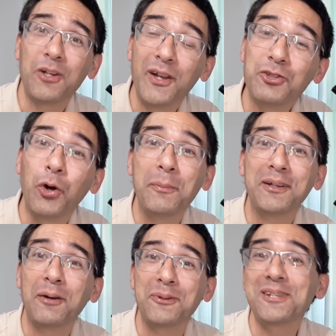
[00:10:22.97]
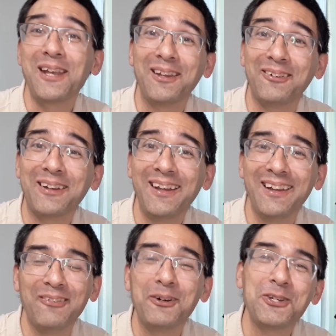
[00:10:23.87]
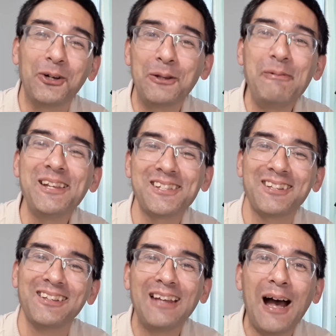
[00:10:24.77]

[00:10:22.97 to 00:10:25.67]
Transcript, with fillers: enjoyment i would say okay wish you all the best